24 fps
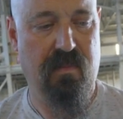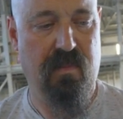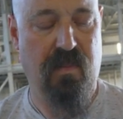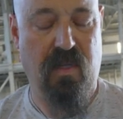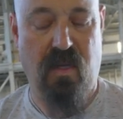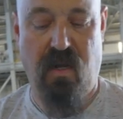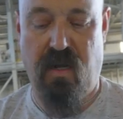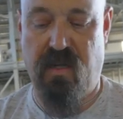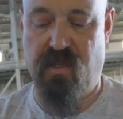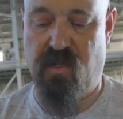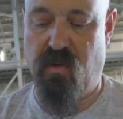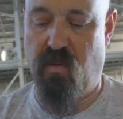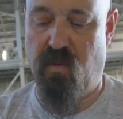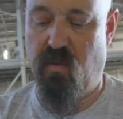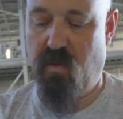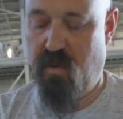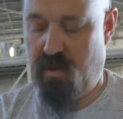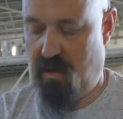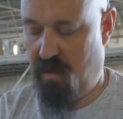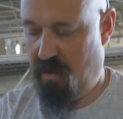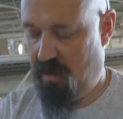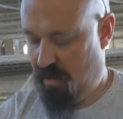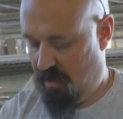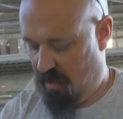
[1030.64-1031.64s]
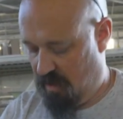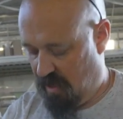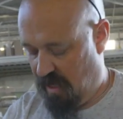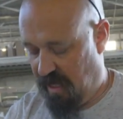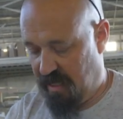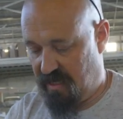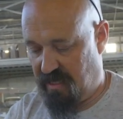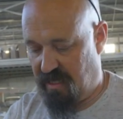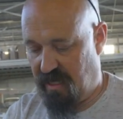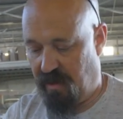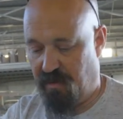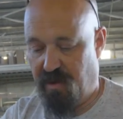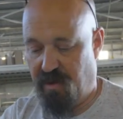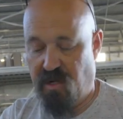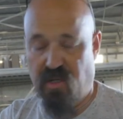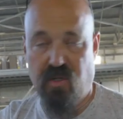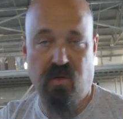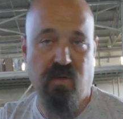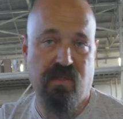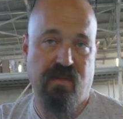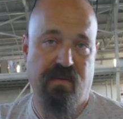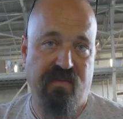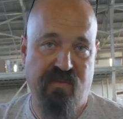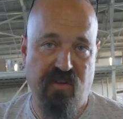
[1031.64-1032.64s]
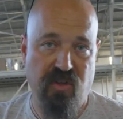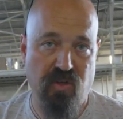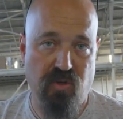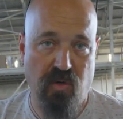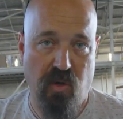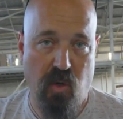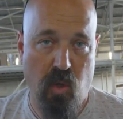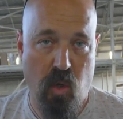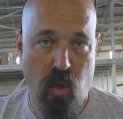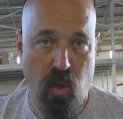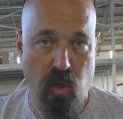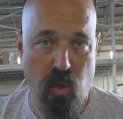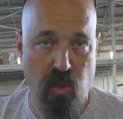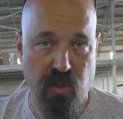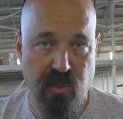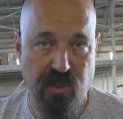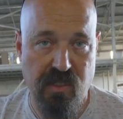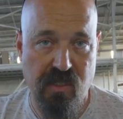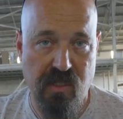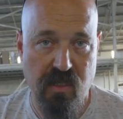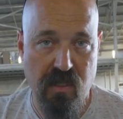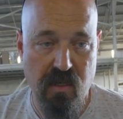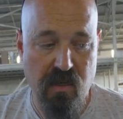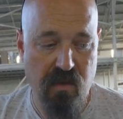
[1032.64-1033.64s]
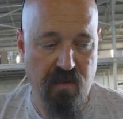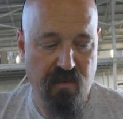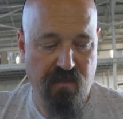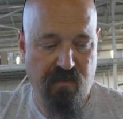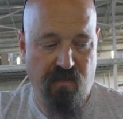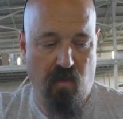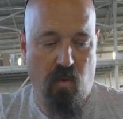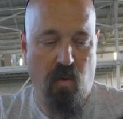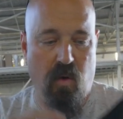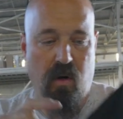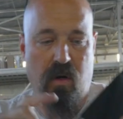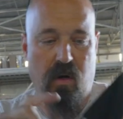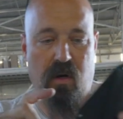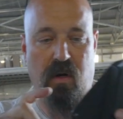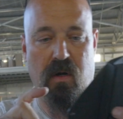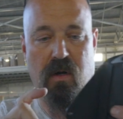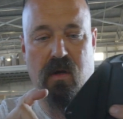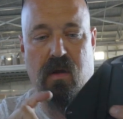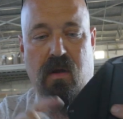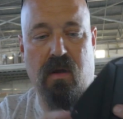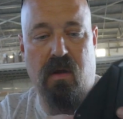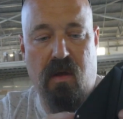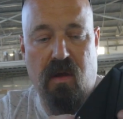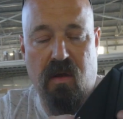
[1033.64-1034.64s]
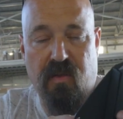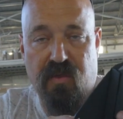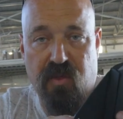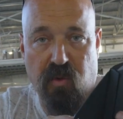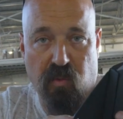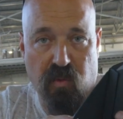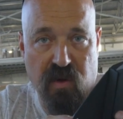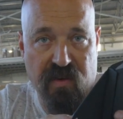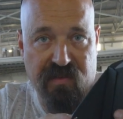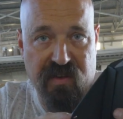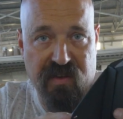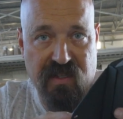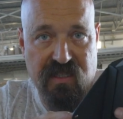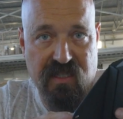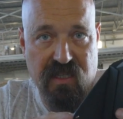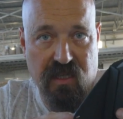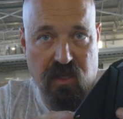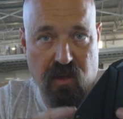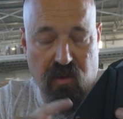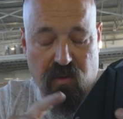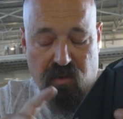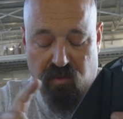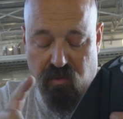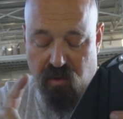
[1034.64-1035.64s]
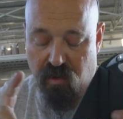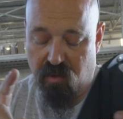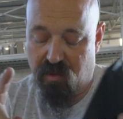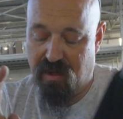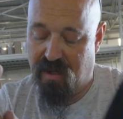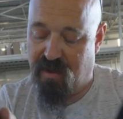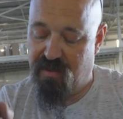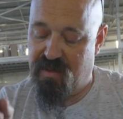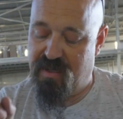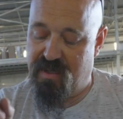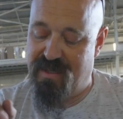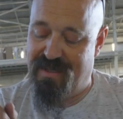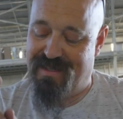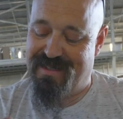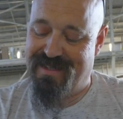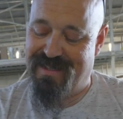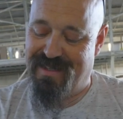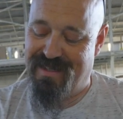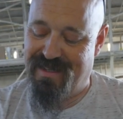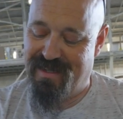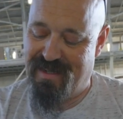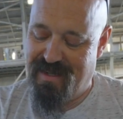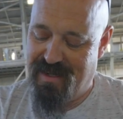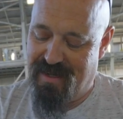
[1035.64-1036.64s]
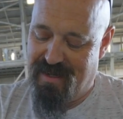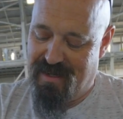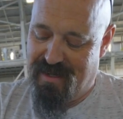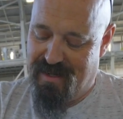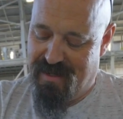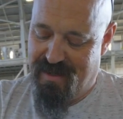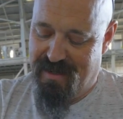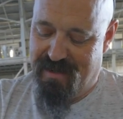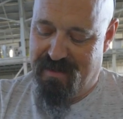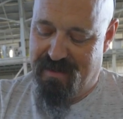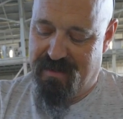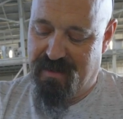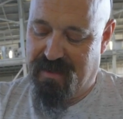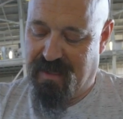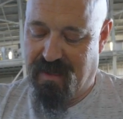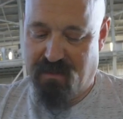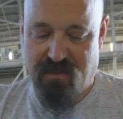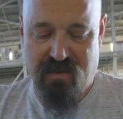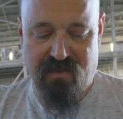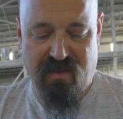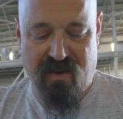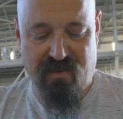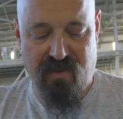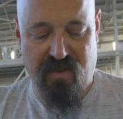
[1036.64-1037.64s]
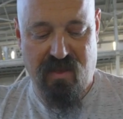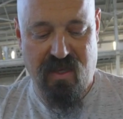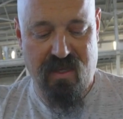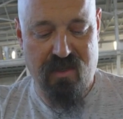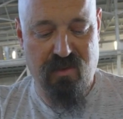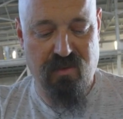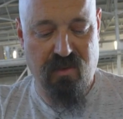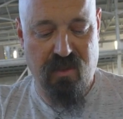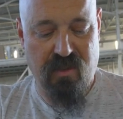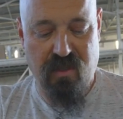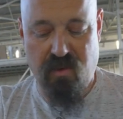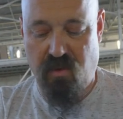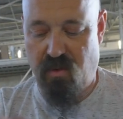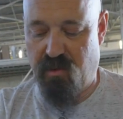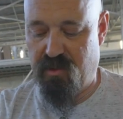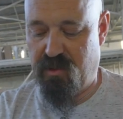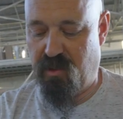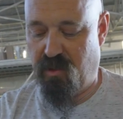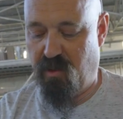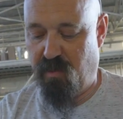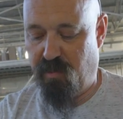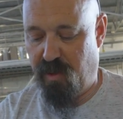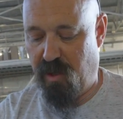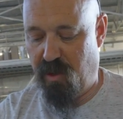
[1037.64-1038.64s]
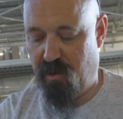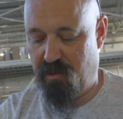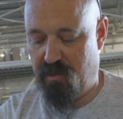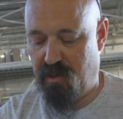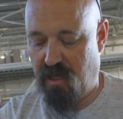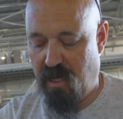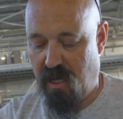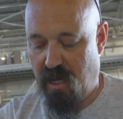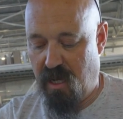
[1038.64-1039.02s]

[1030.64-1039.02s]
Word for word: Alright, so the next thing I'm going to do is I'm going to have to drill holes for the rivets that go through. Now this is Kim's favorite thing, drilling holes in her boat.